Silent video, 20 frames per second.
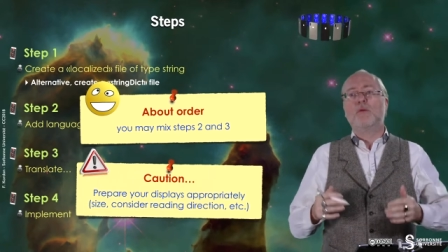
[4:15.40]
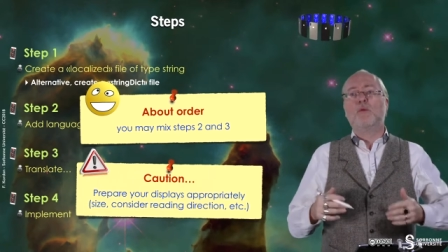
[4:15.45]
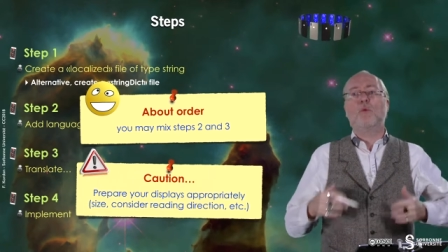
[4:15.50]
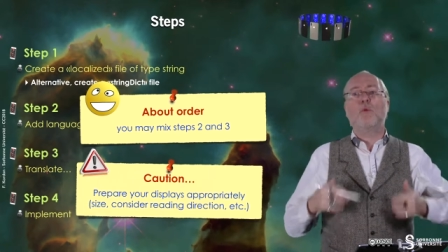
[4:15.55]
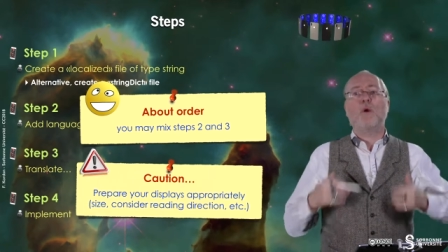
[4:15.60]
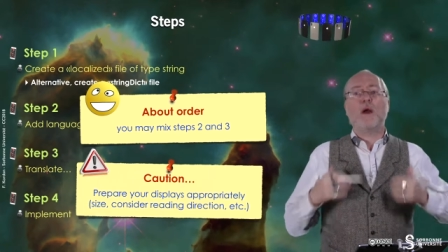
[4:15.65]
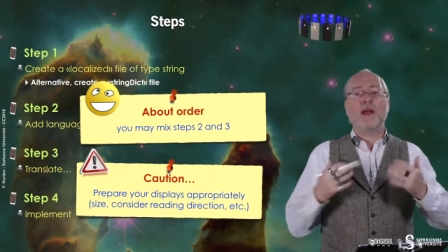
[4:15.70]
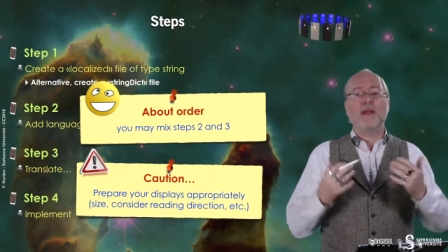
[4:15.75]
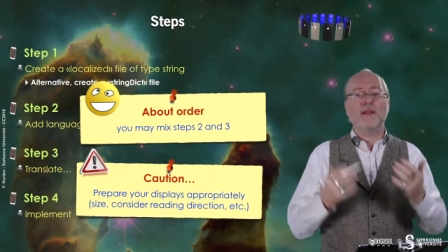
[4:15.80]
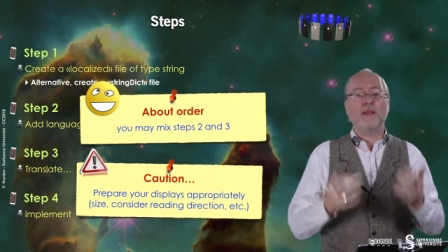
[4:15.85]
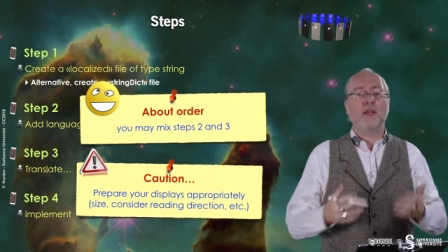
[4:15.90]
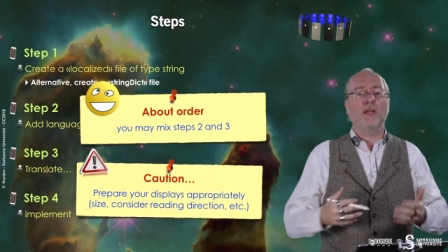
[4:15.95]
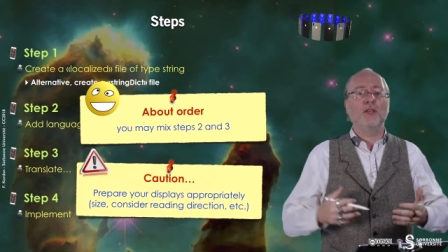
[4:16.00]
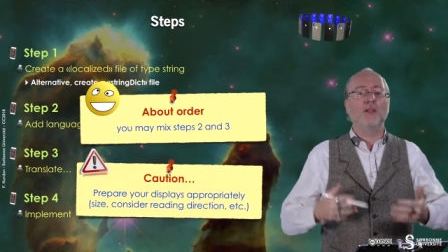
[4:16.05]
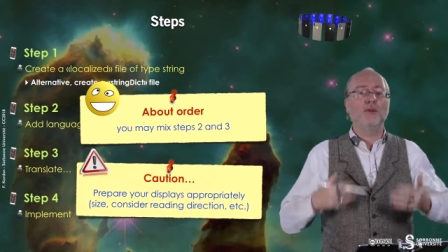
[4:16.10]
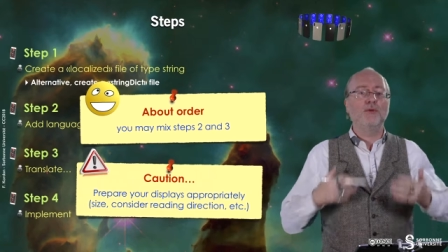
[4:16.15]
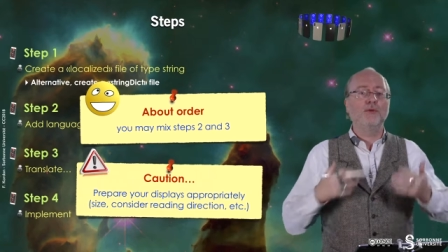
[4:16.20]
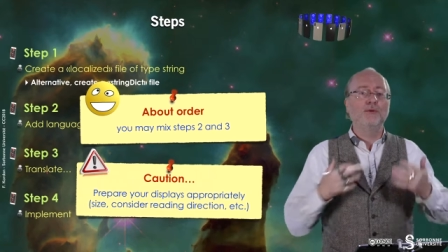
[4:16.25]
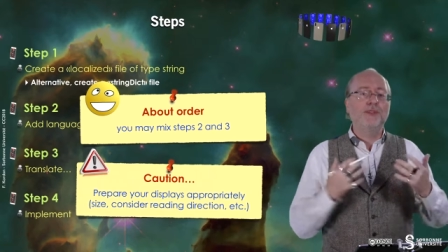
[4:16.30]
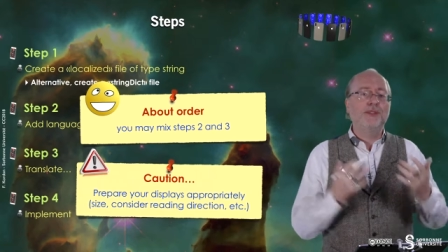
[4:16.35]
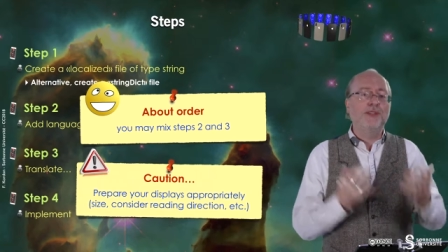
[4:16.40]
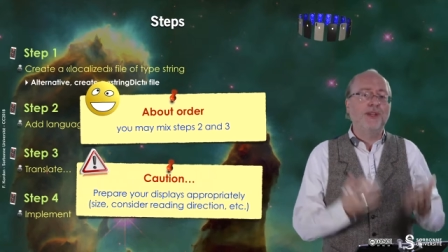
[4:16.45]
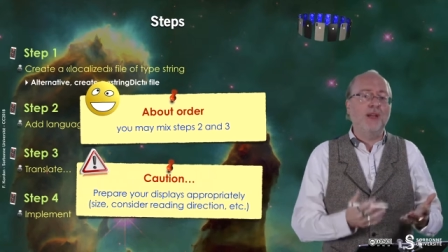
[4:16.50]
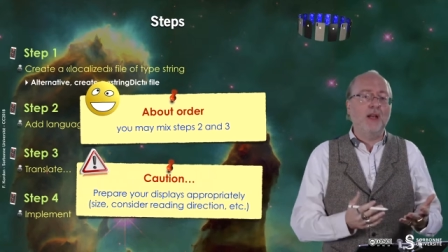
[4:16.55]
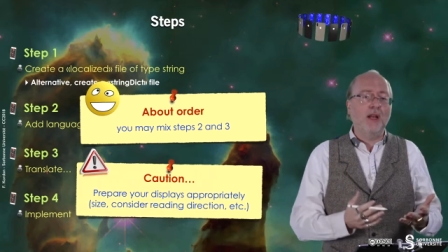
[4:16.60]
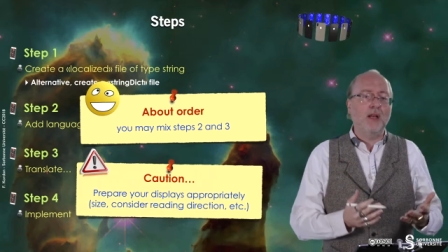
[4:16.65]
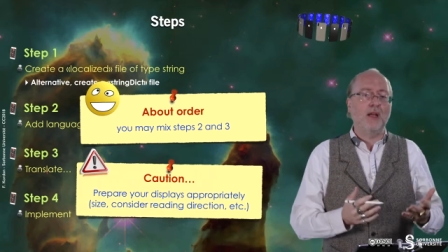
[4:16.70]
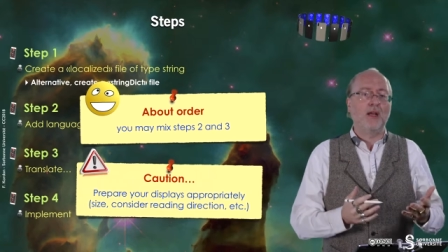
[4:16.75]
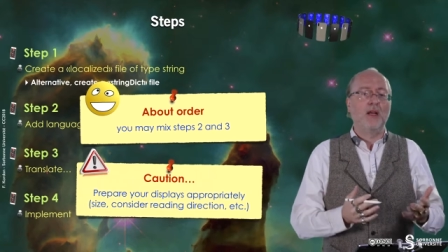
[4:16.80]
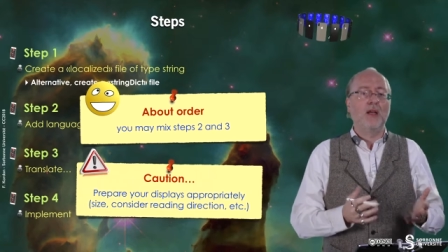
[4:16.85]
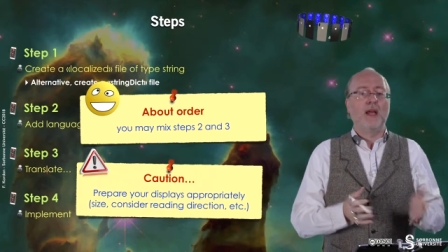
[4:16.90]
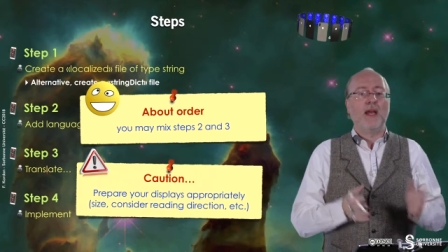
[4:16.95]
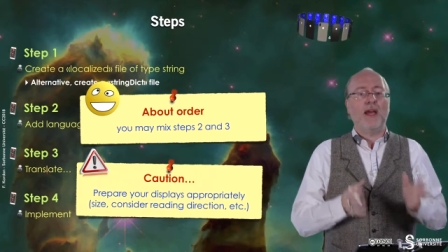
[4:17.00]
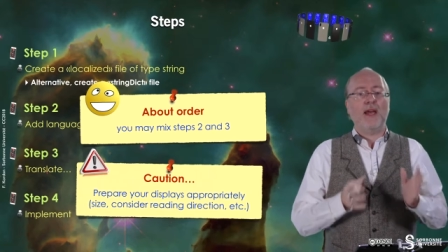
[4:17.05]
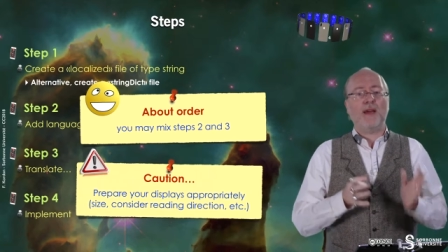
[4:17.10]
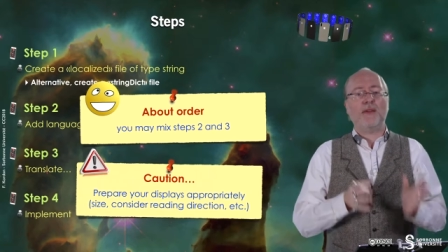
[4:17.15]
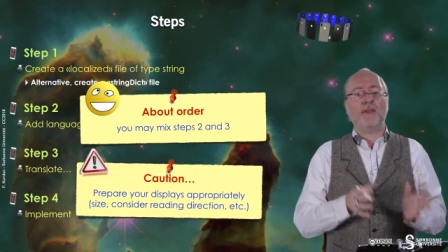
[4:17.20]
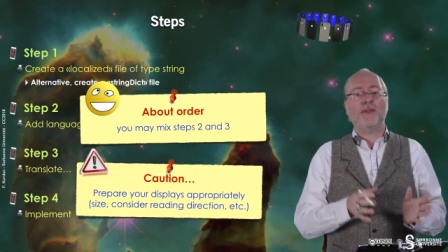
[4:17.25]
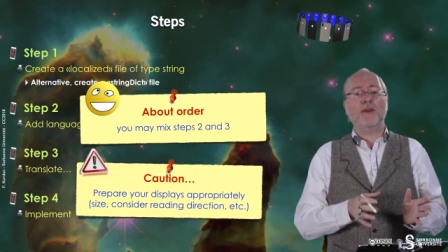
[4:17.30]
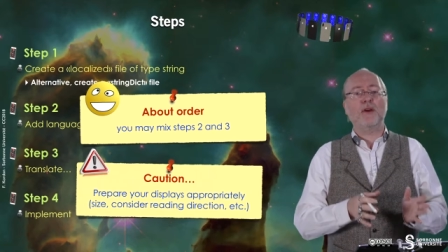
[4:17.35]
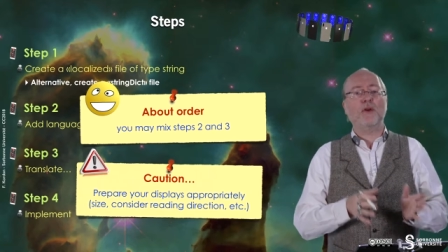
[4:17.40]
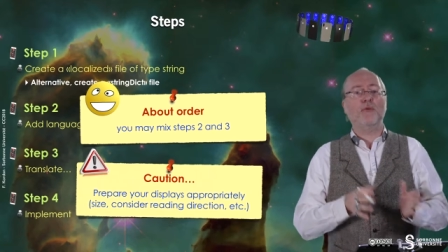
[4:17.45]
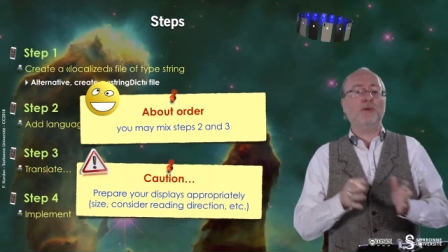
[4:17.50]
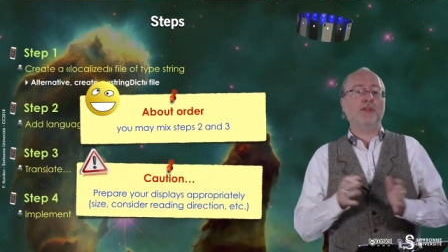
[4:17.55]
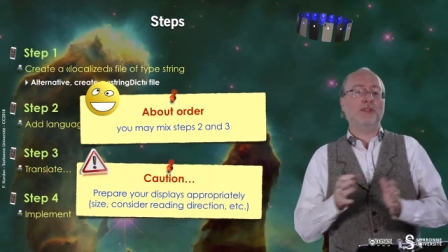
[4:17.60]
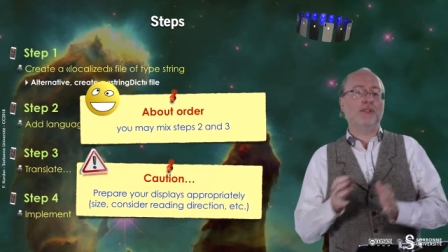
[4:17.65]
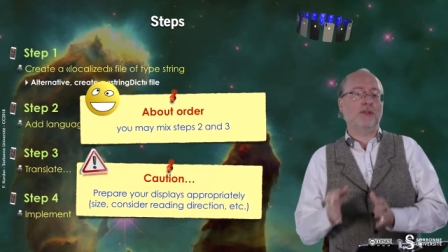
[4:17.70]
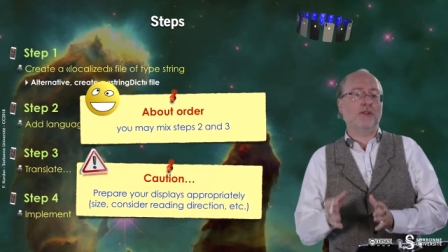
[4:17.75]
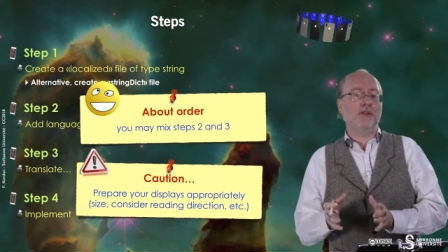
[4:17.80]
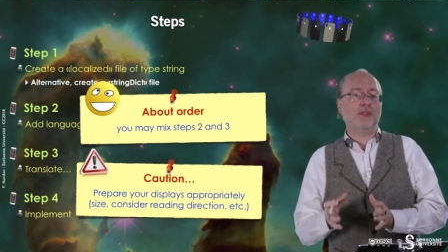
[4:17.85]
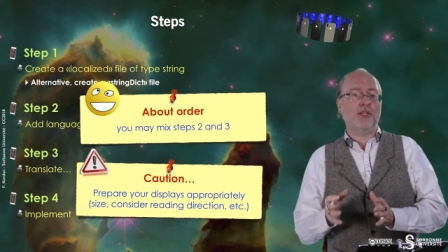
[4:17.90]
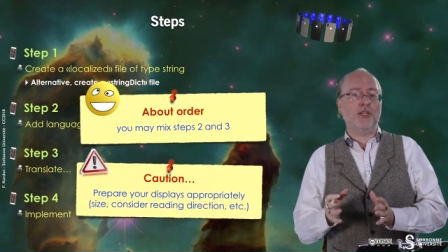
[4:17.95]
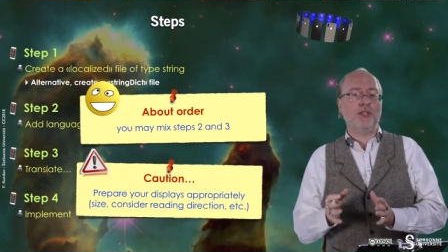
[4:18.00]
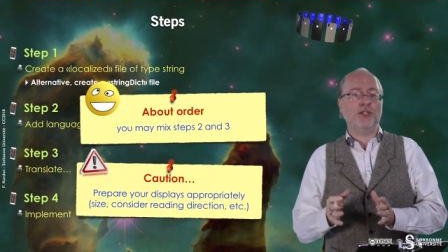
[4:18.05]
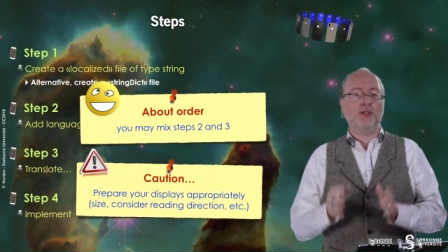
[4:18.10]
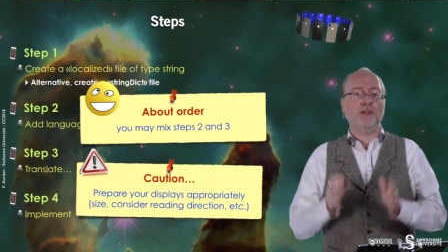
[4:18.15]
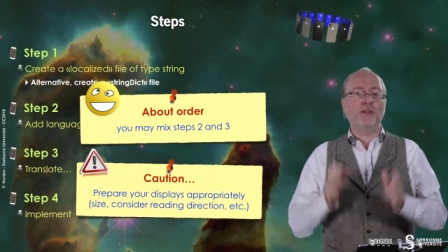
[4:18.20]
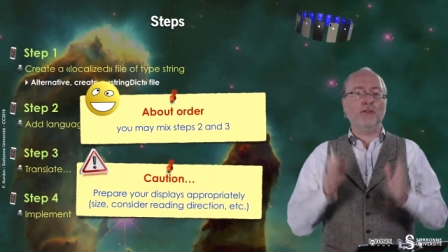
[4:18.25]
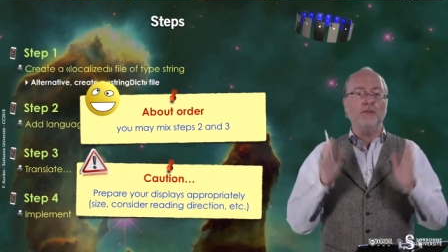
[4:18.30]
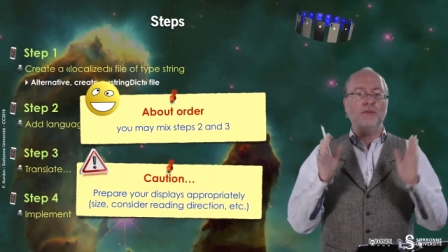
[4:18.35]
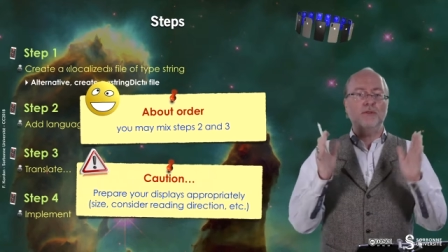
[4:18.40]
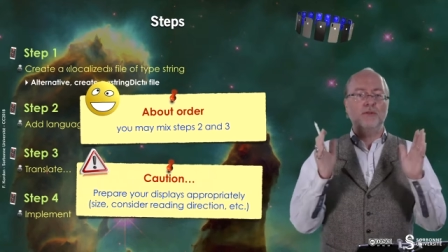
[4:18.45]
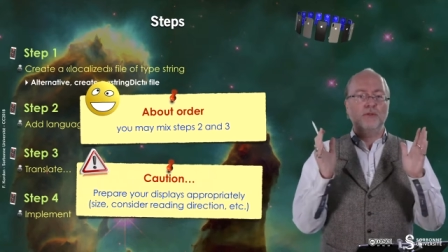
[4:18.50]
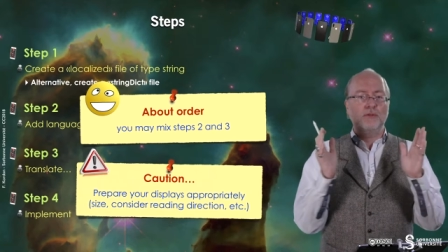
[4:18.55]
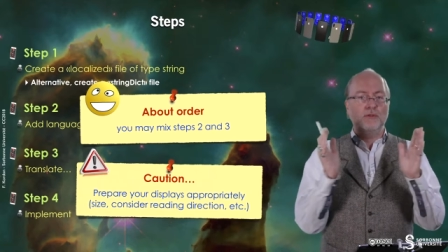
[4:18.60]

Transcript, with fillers: when you deal either with translation,